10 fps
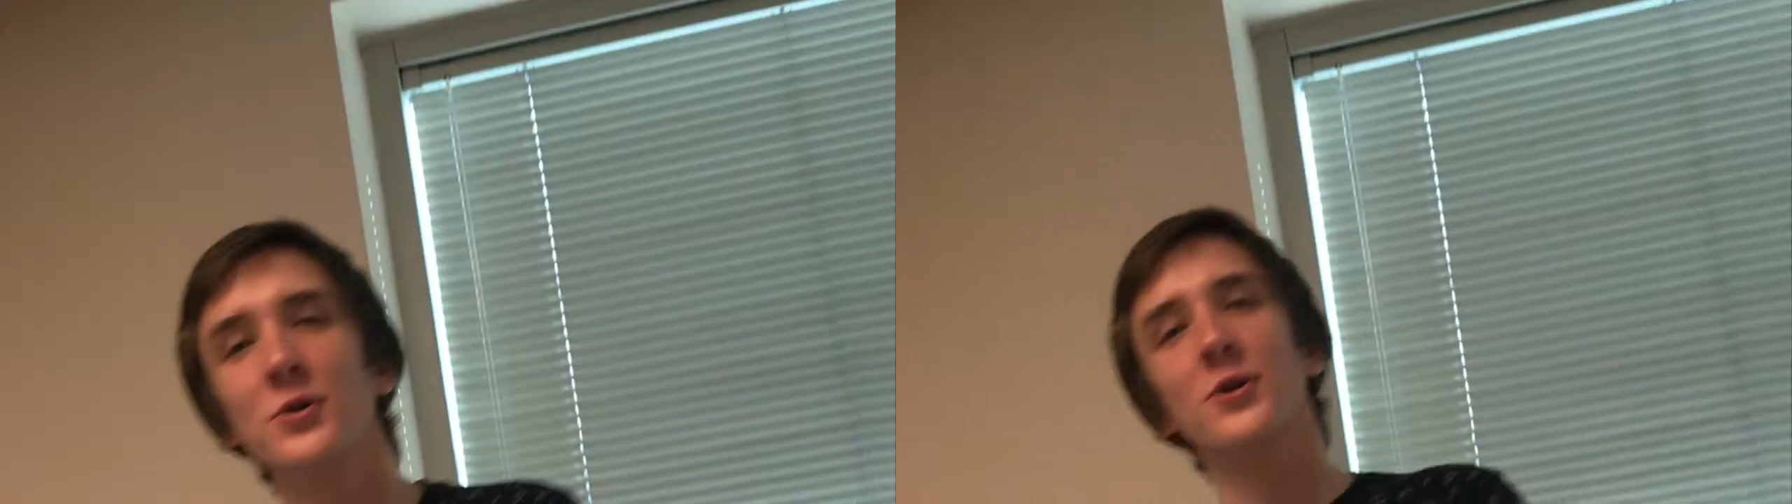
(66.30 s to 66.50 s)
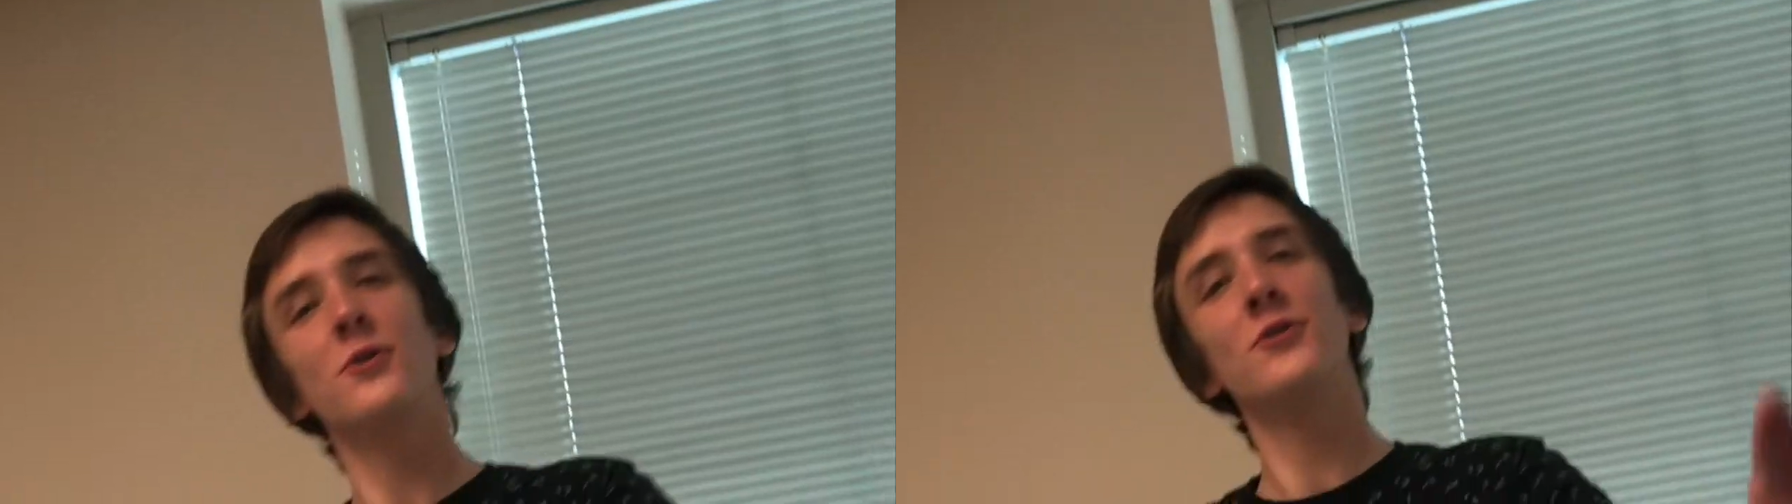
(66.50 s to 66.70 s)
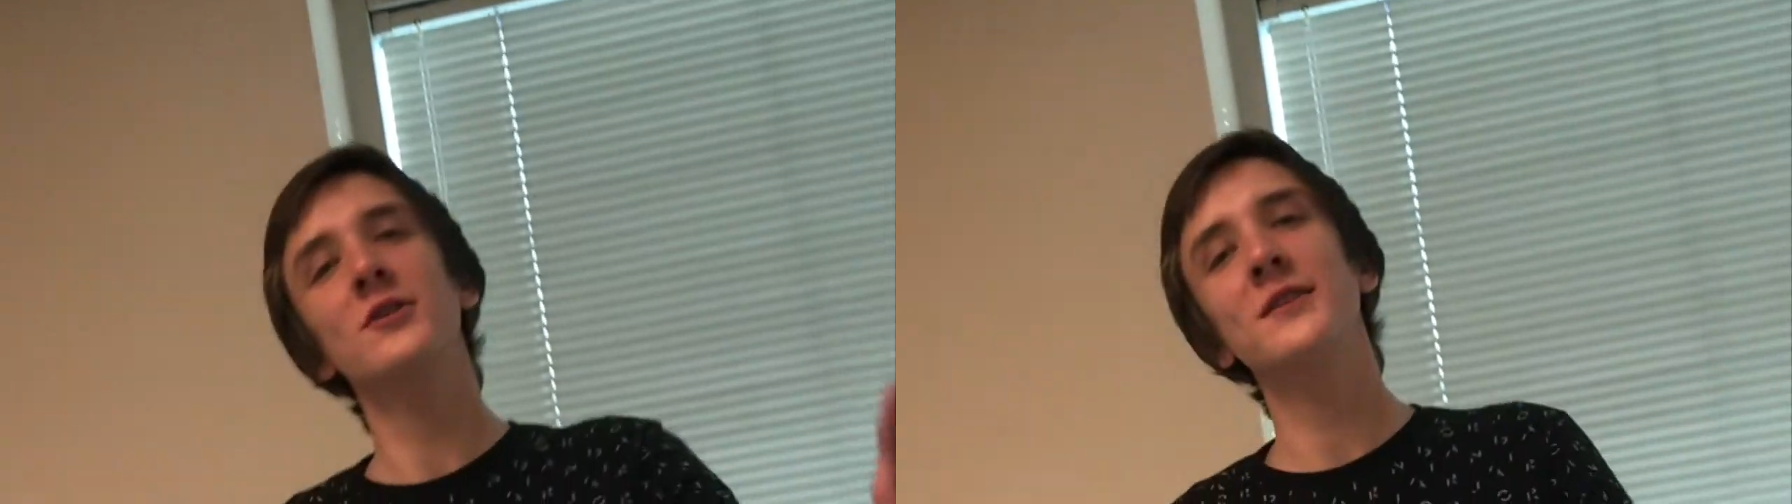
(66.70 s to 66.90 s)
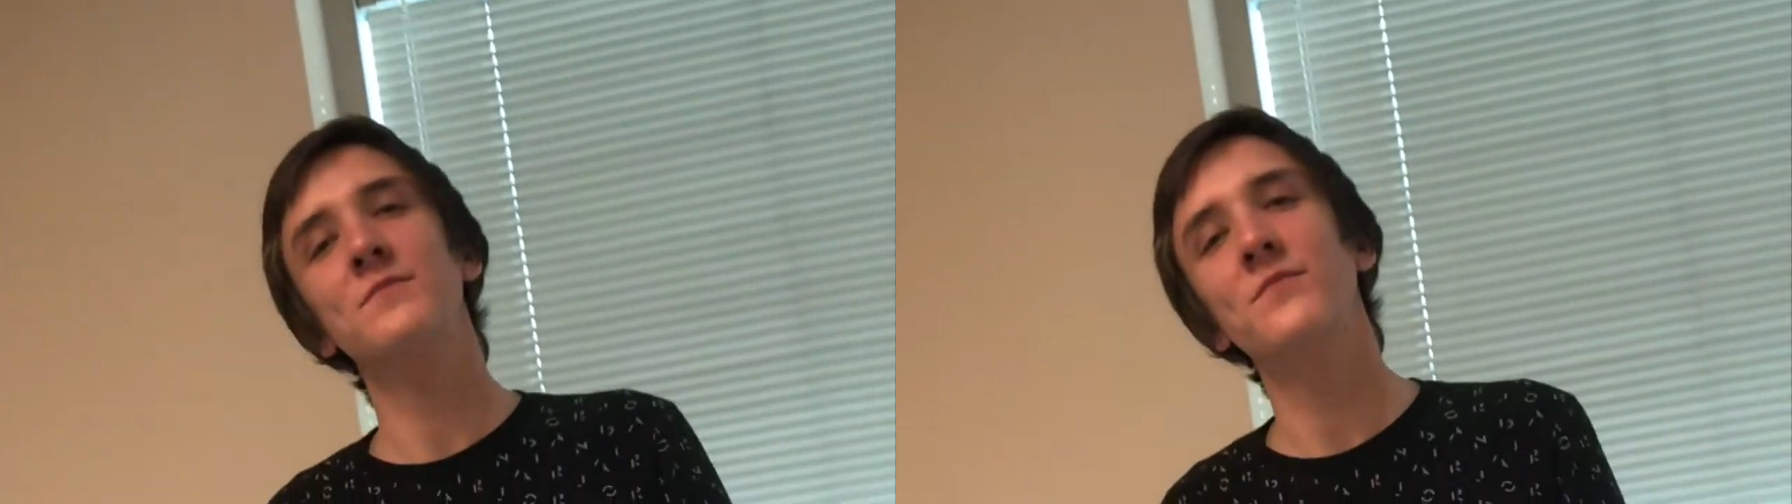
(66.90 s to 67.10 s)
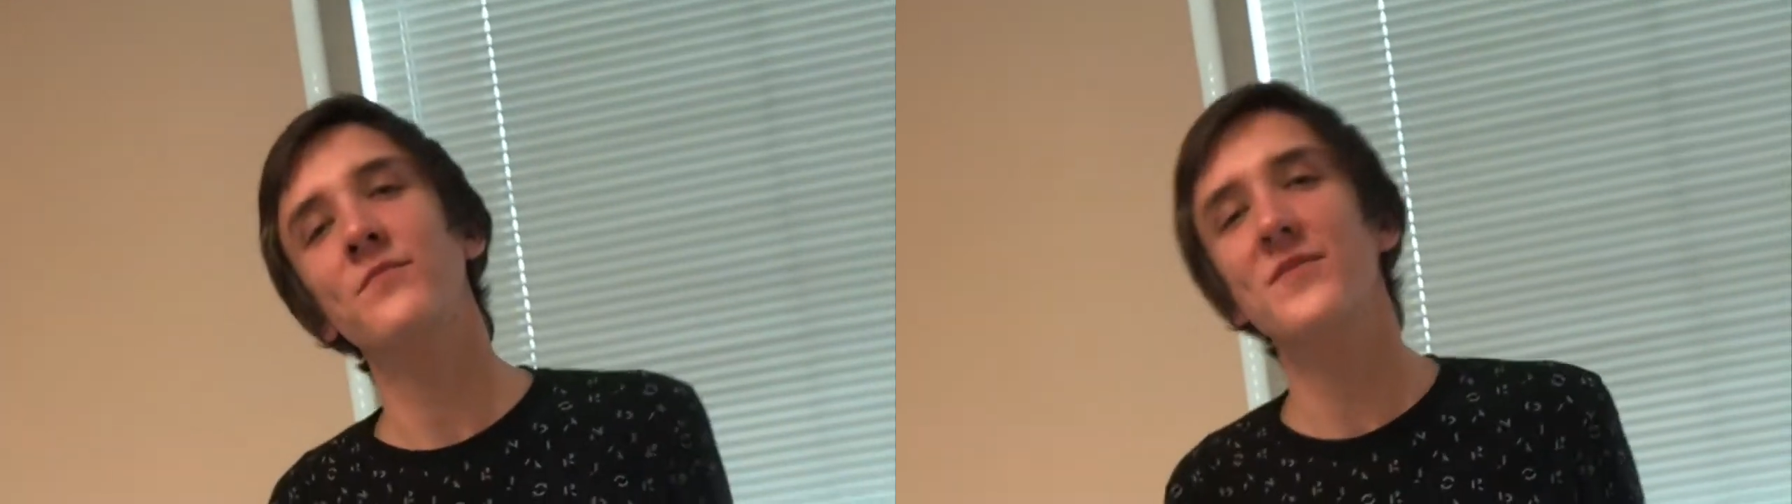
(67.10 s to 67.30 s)
Recorded?
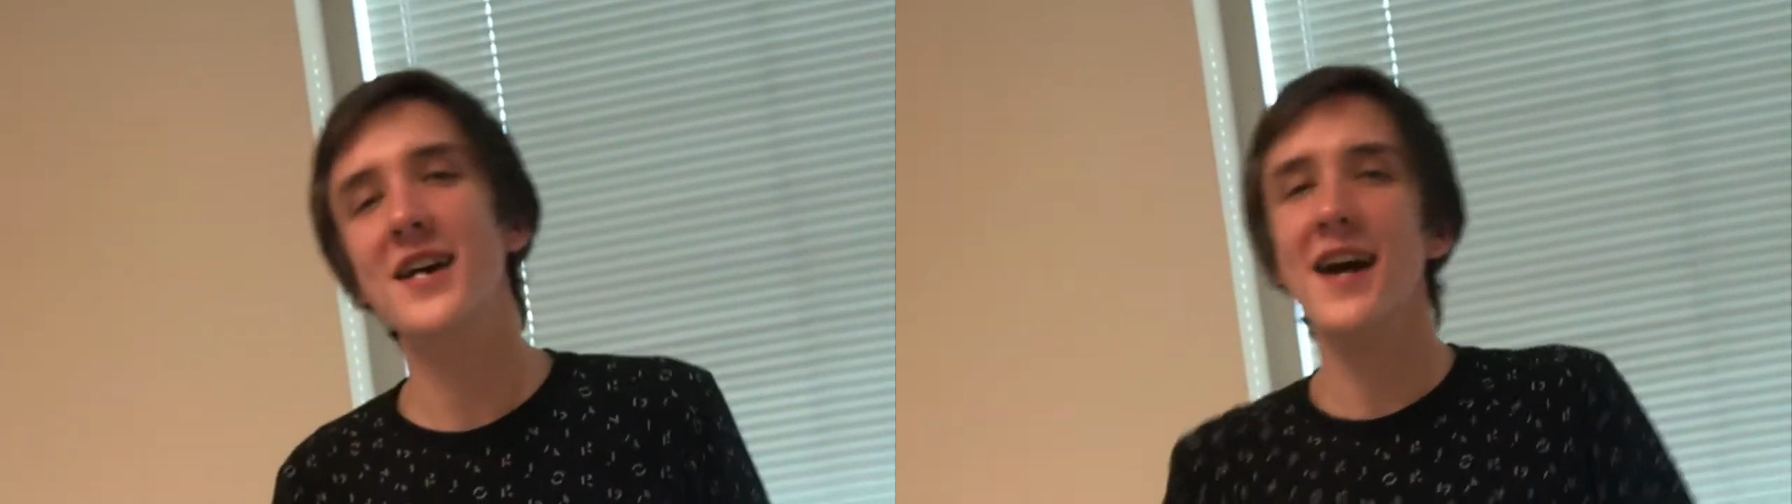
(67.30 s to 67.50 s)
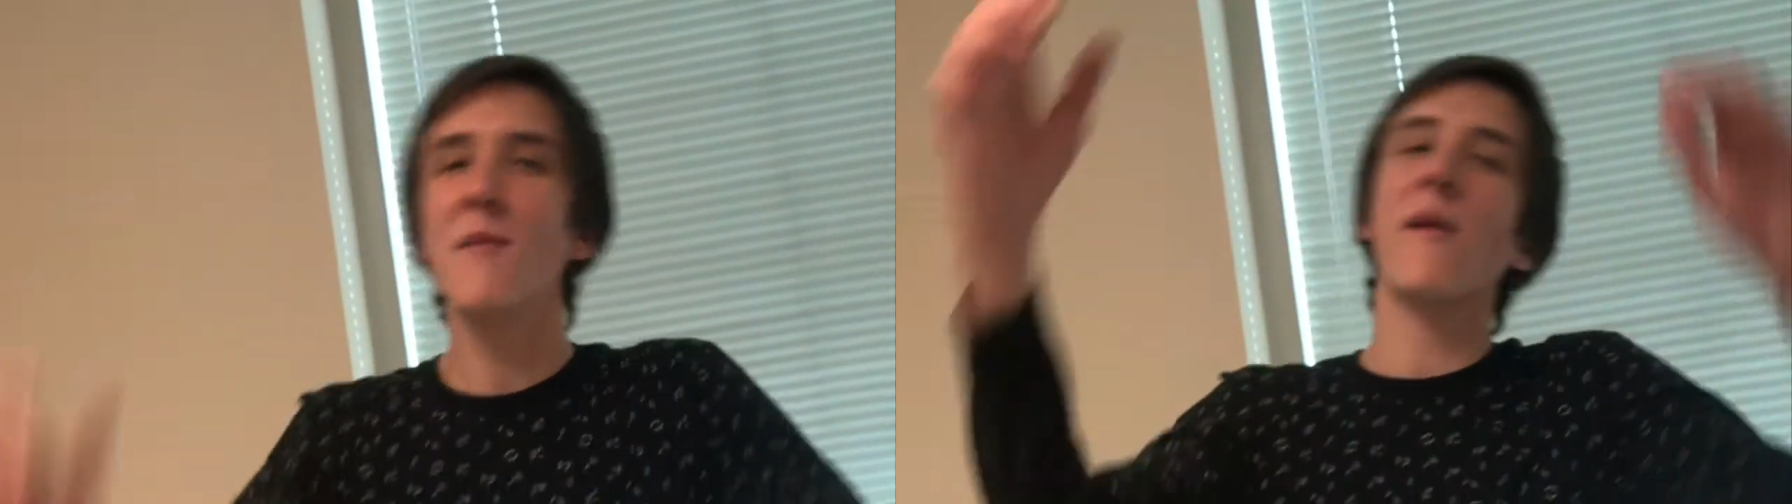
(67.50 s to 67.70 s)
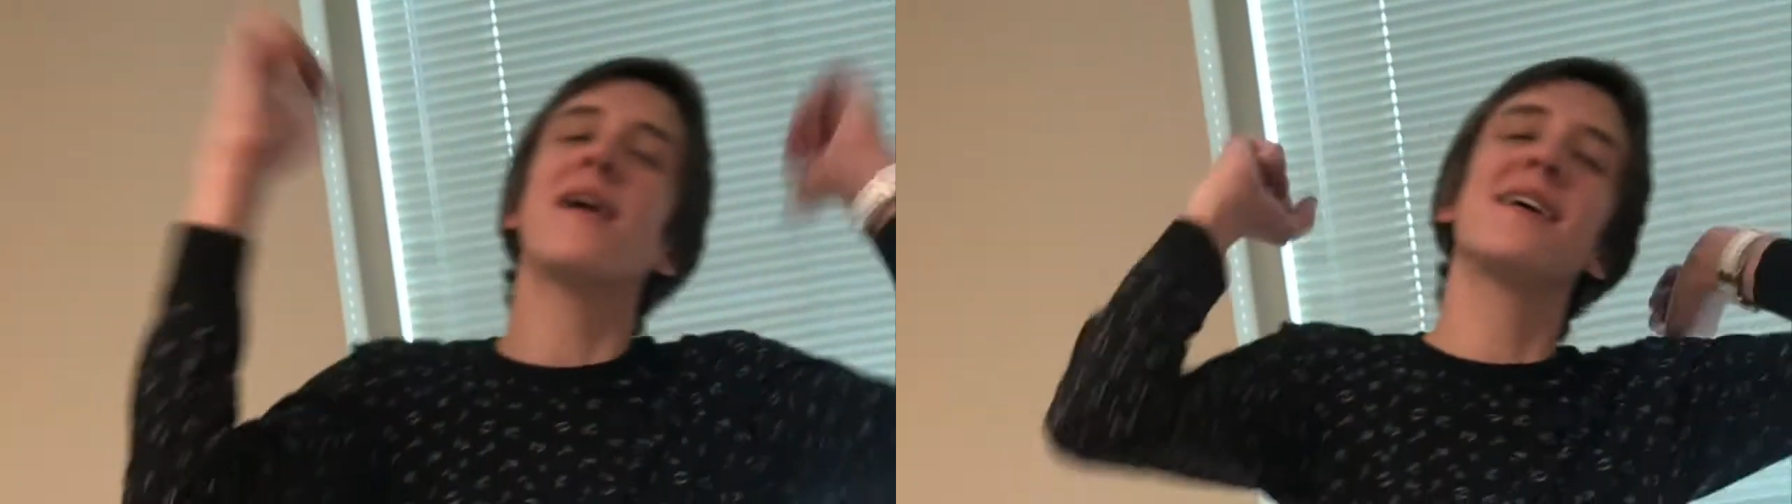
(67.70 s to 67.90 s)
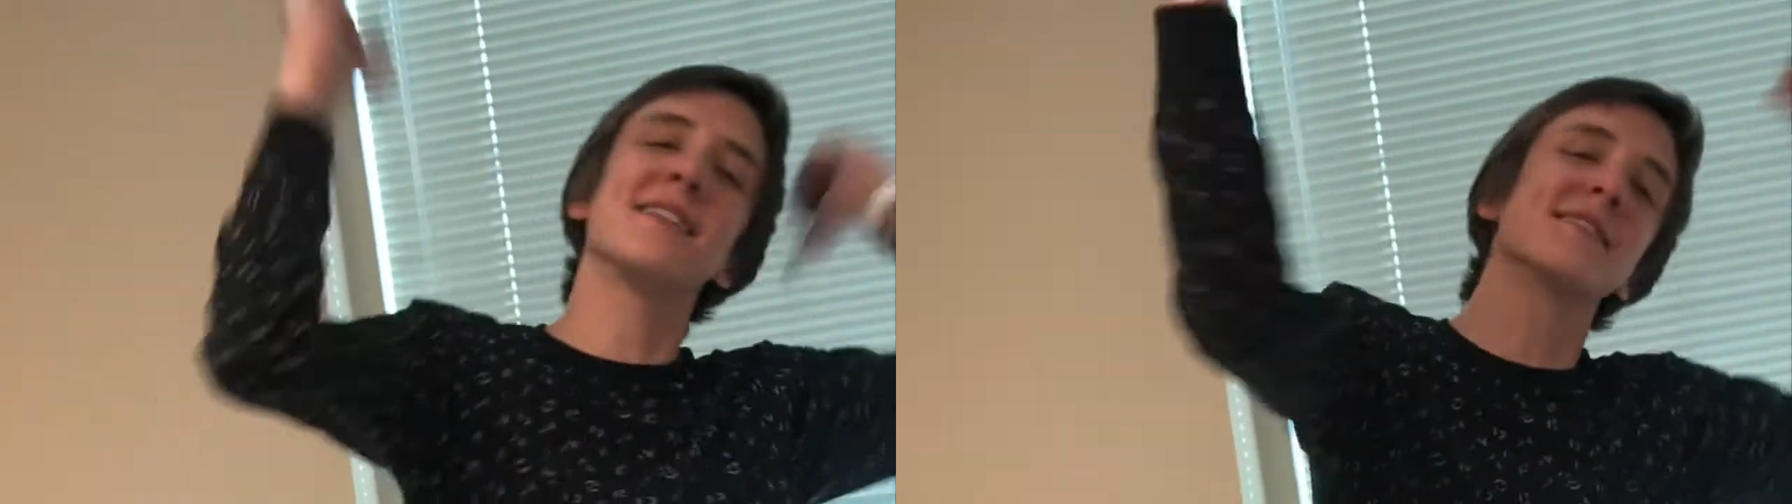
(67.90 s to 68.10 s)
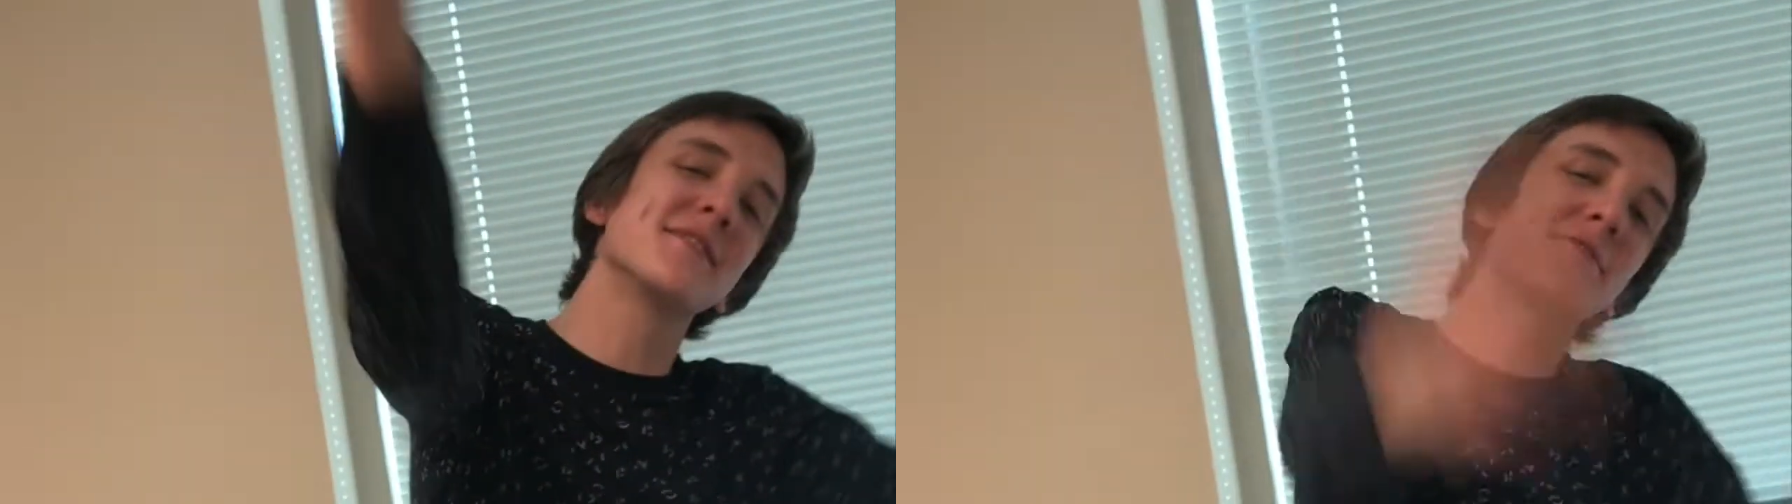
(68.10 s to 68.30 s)
Yeah. Yeah, man.
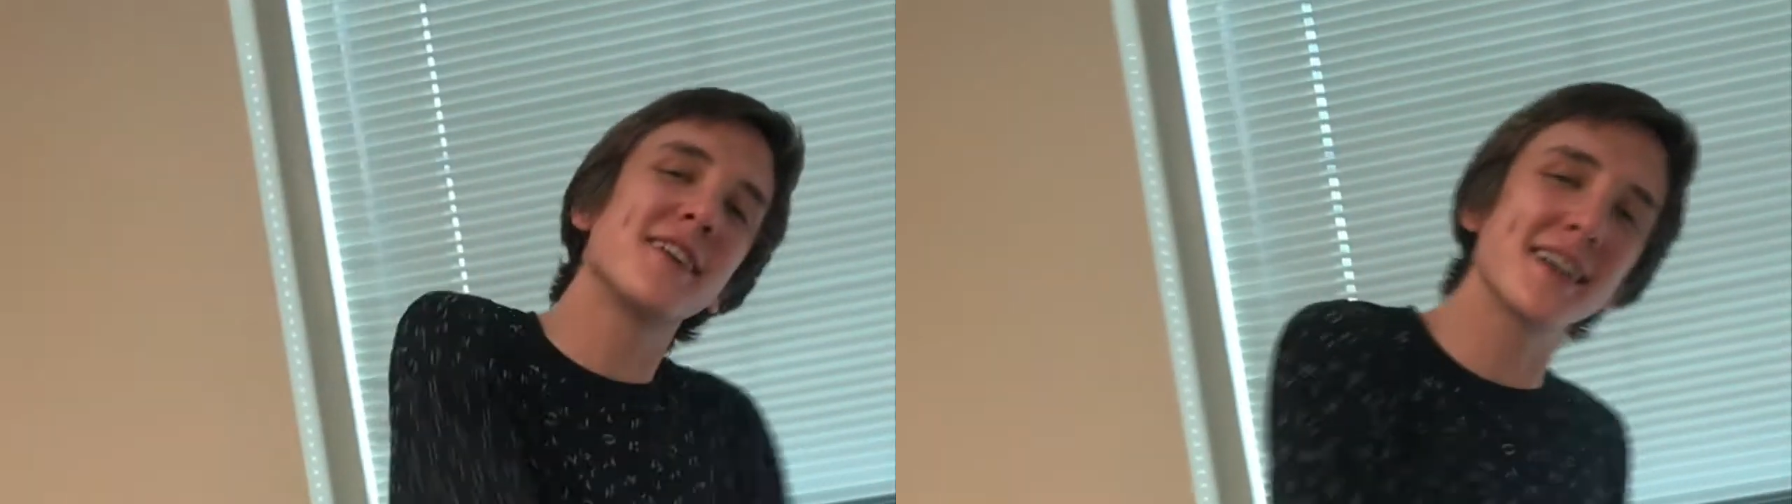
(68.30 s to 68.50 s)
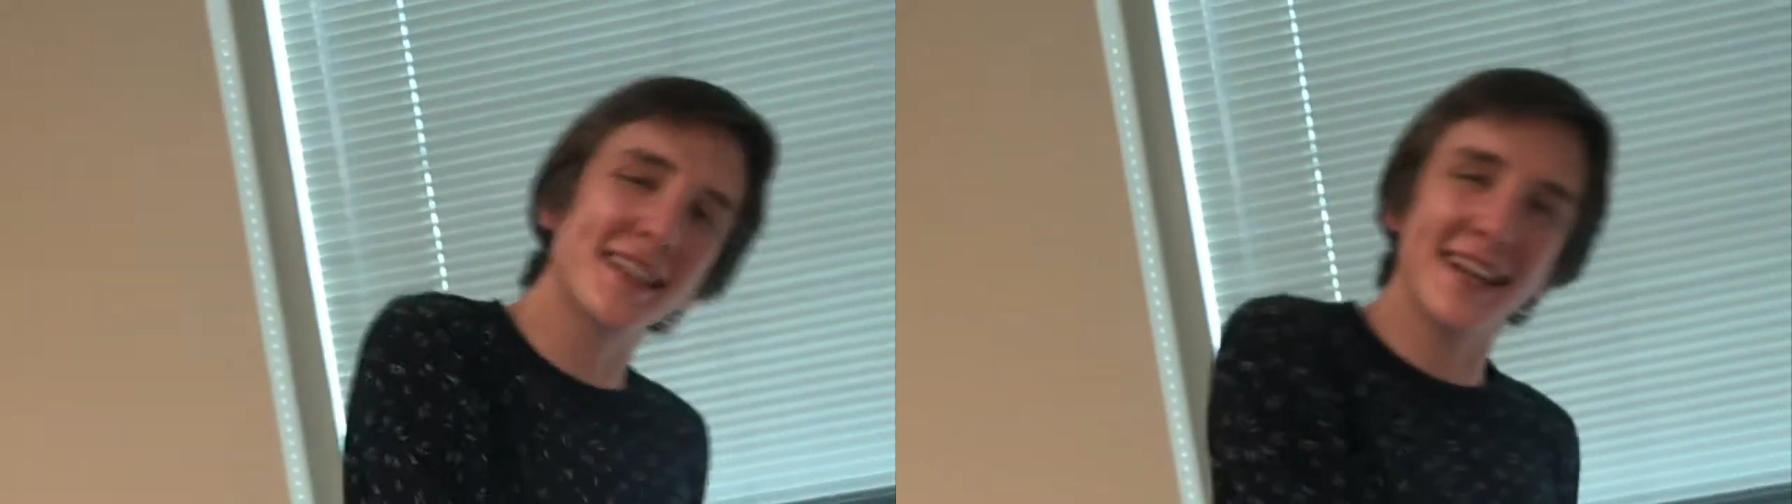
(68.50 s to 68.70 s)
She finally,